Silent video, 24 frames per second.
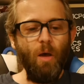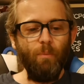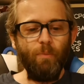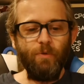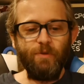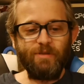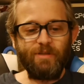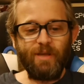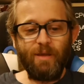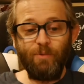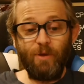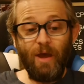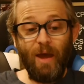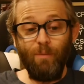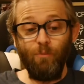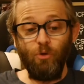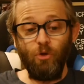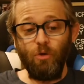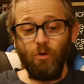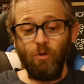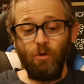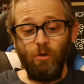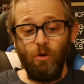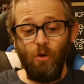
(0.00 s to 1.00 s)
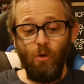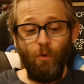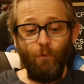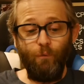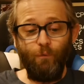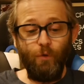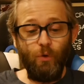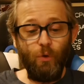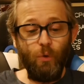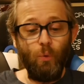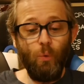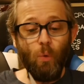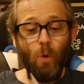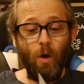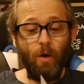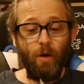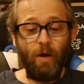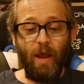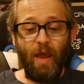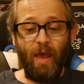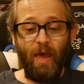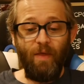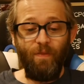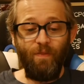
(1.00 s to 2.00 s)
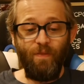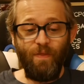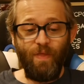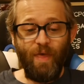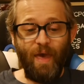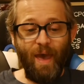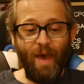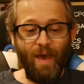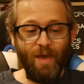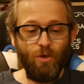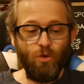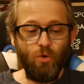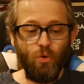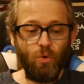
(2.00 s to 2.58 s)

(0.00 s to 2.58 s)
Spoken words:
But at the same time, if you aren't at that,